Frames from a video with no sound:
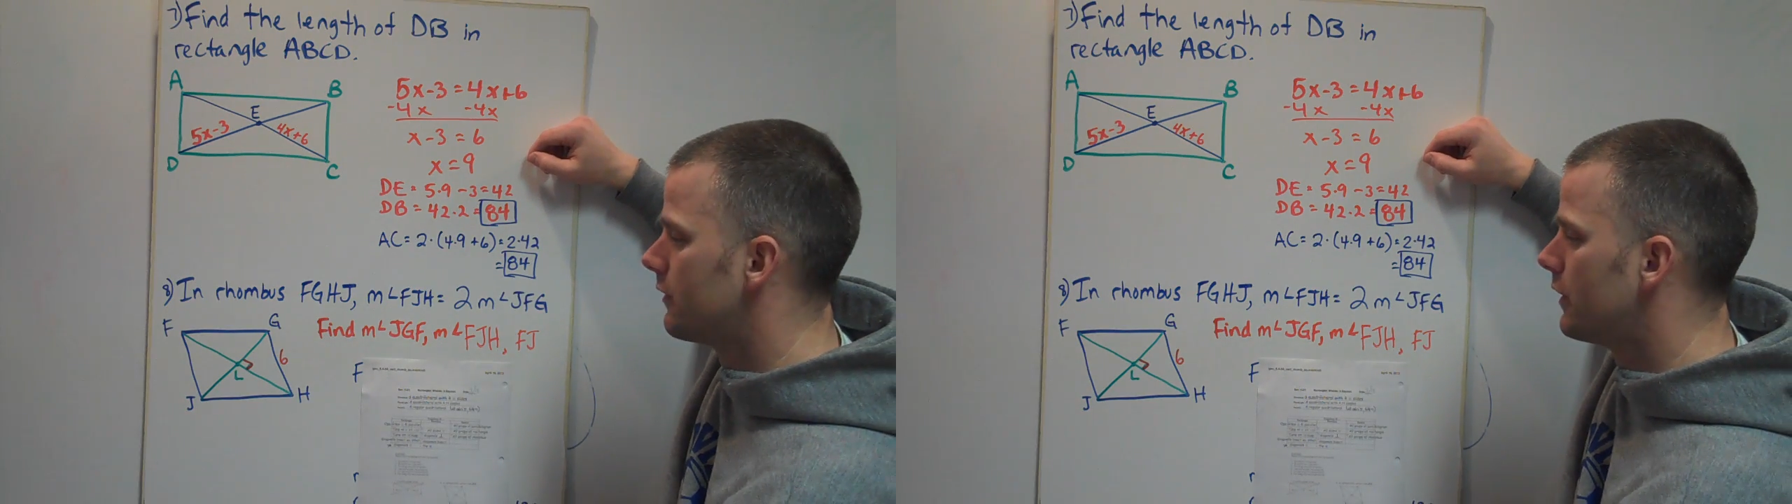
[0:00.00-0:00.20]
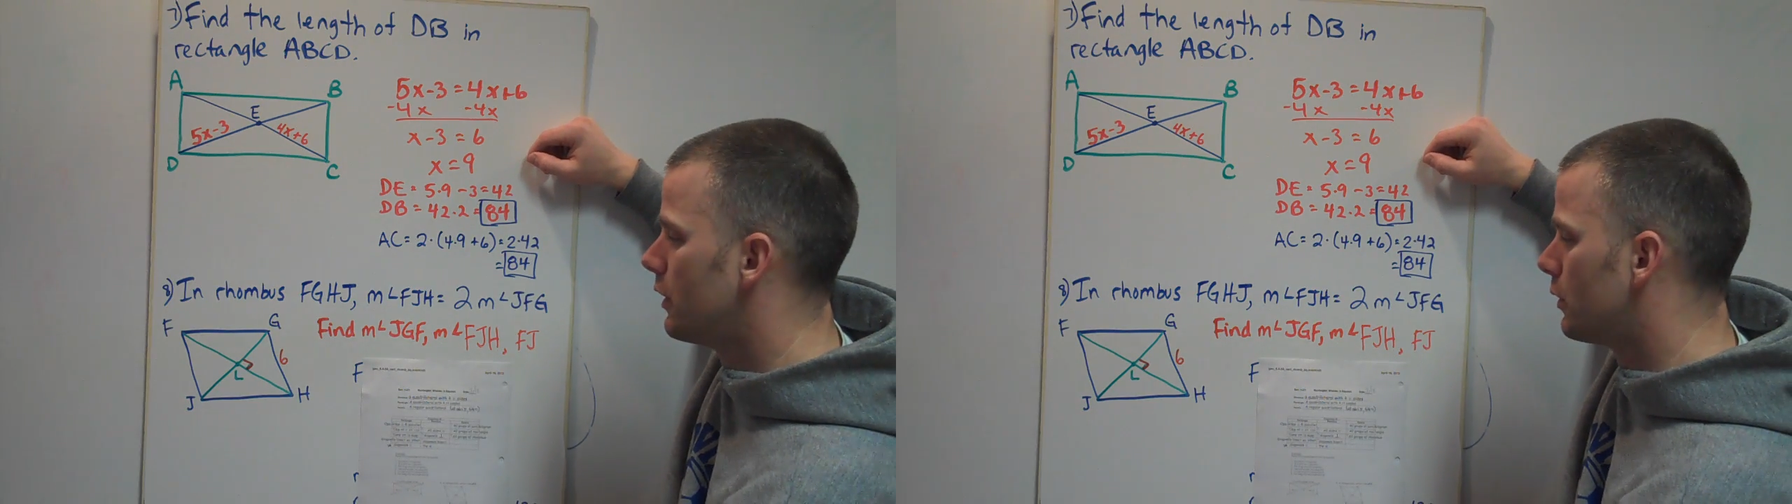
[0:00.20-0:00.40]

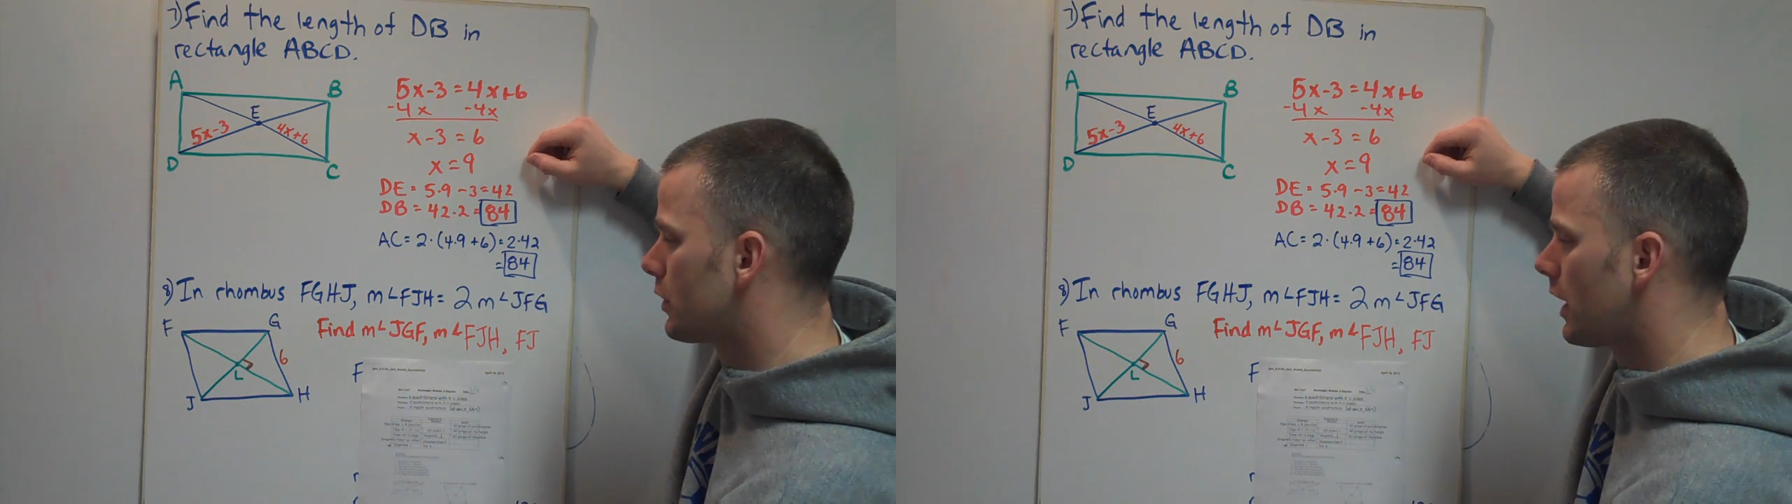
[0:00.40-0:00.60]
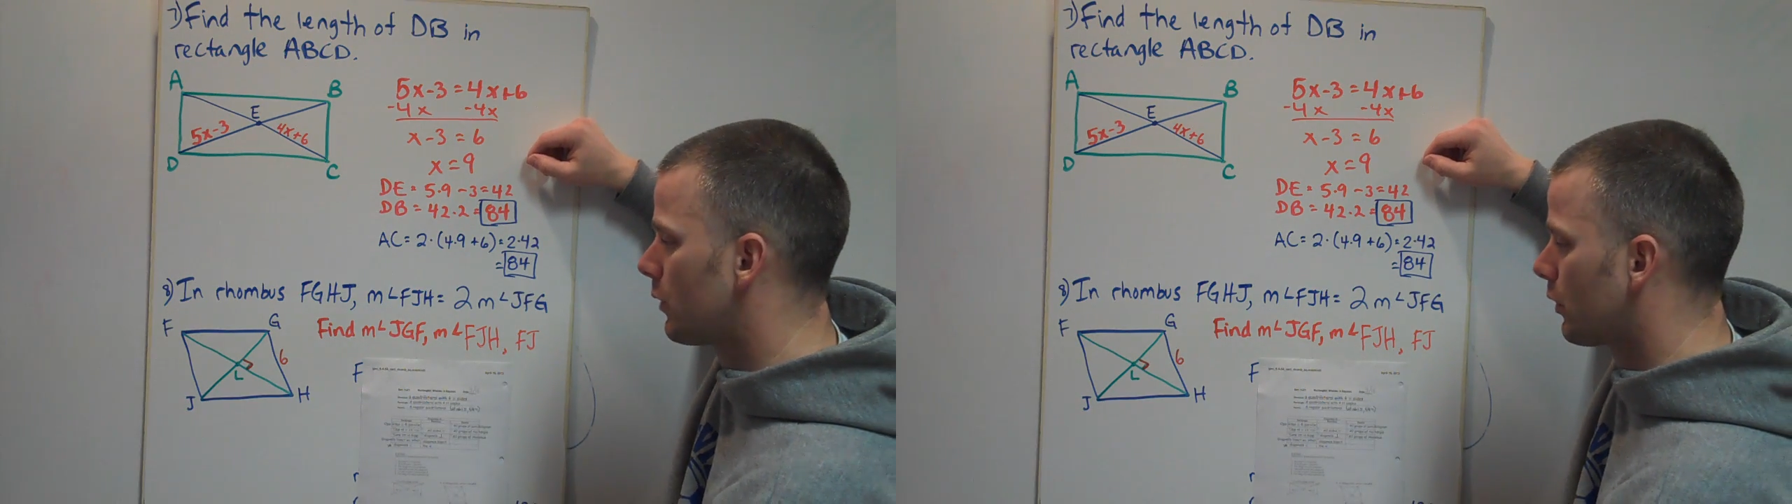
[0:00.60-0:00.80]
the video and
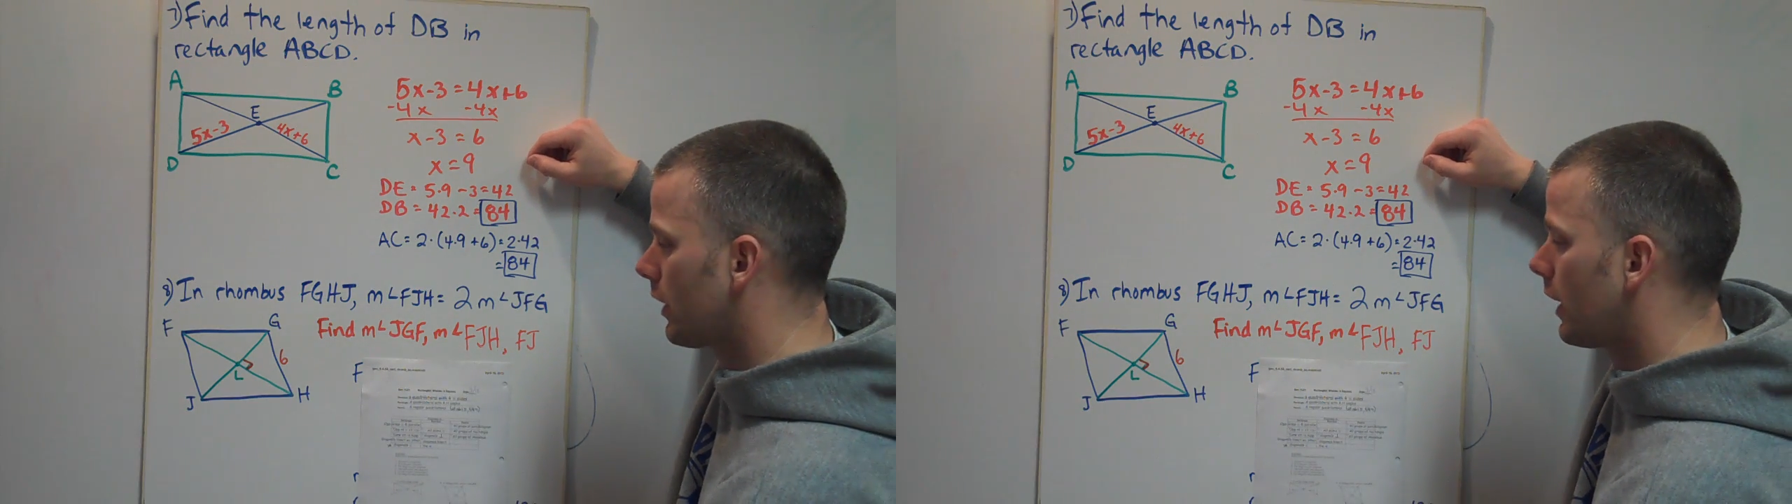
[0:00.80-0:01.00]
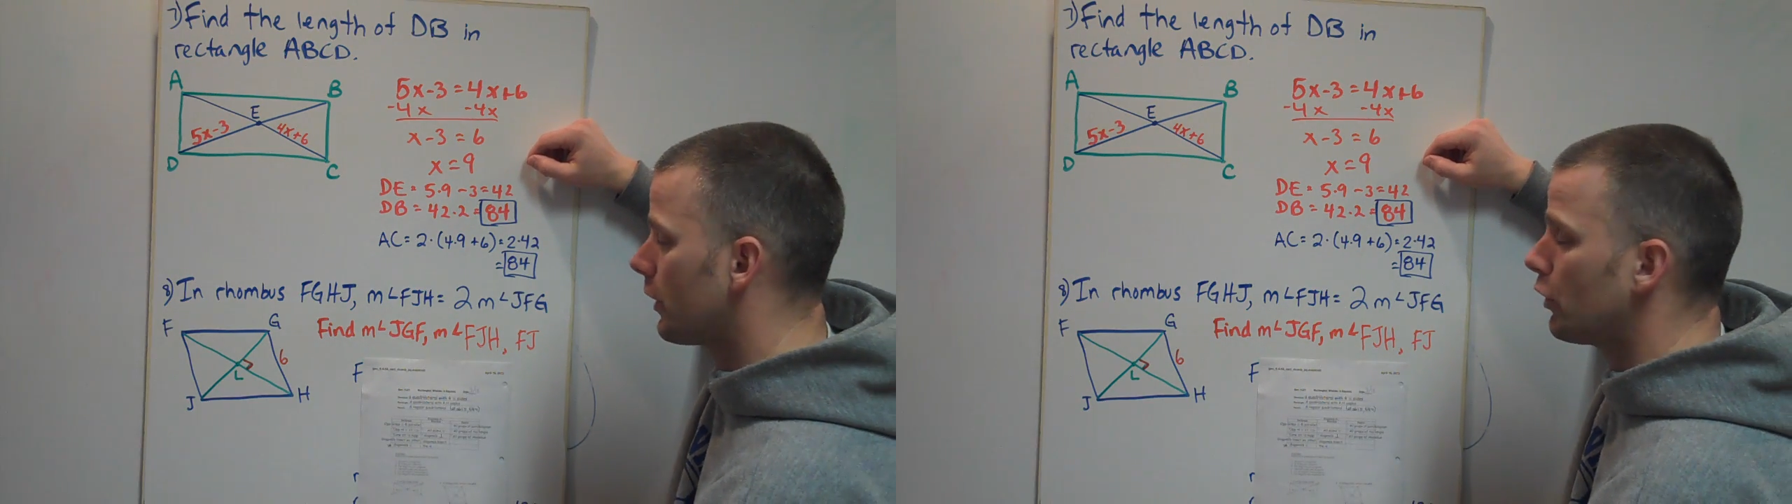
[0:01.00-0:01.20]
try to
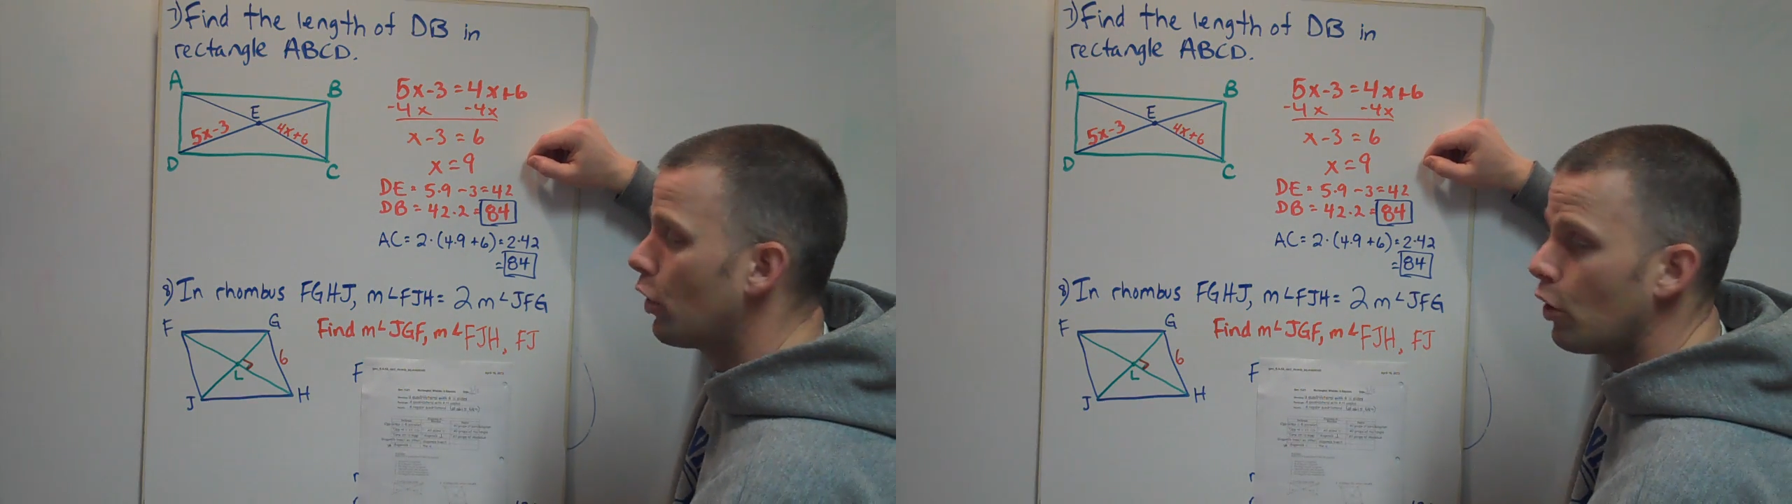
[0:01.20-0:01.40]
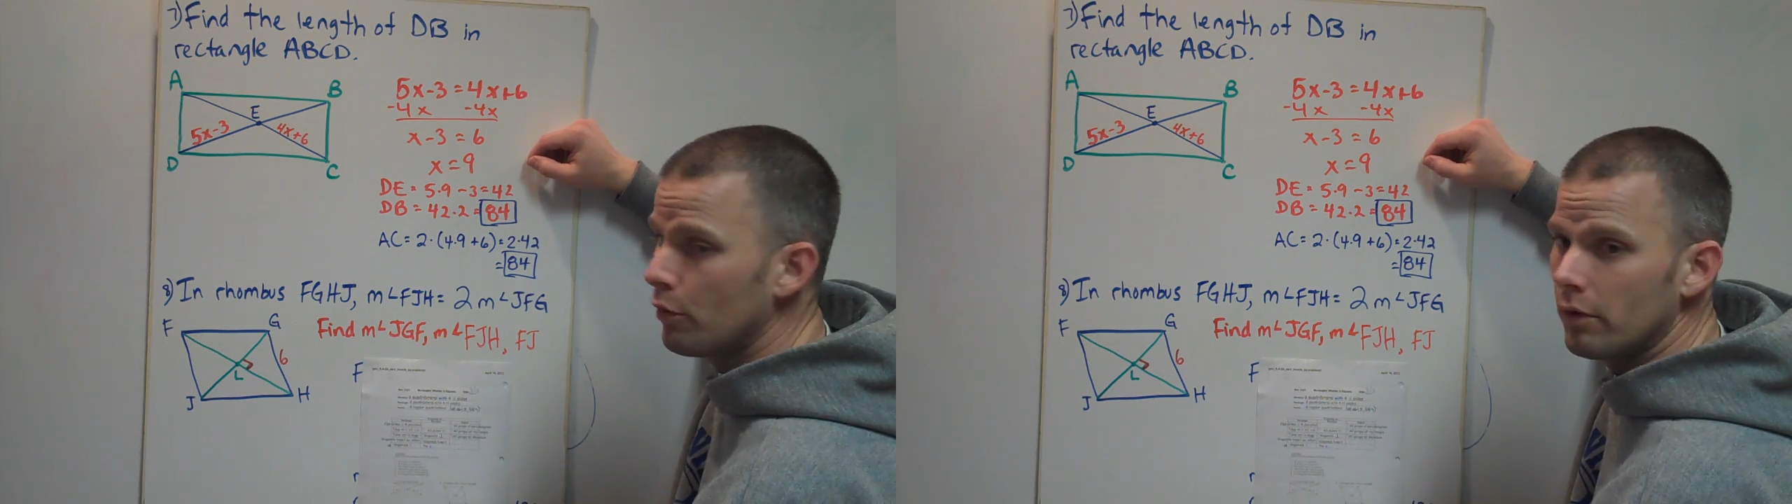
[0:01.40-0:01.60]
work it out on
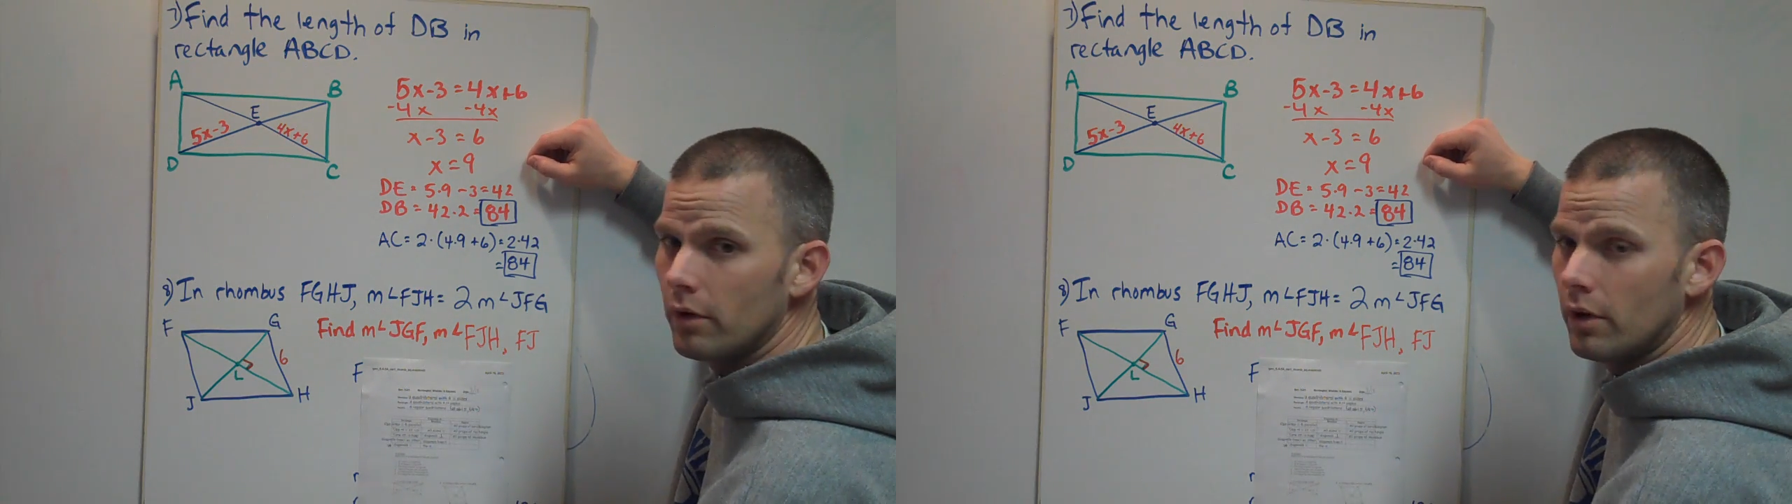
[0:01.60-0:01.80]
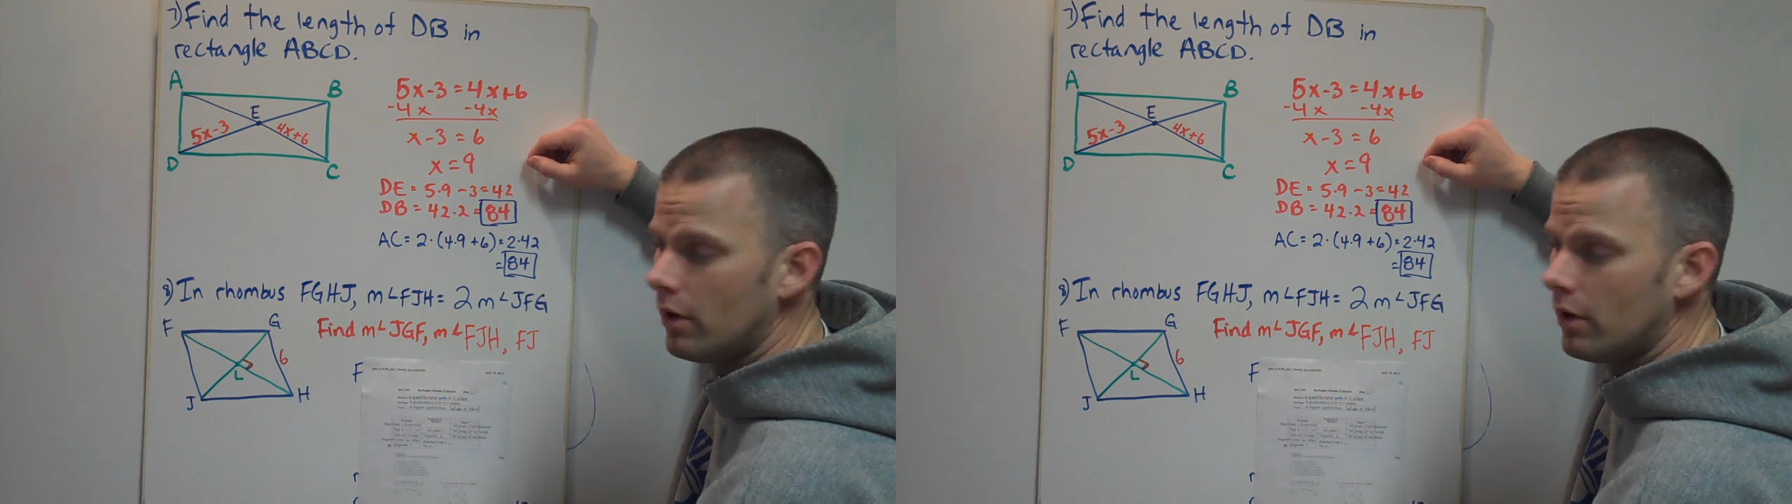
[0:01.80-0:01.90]
your own.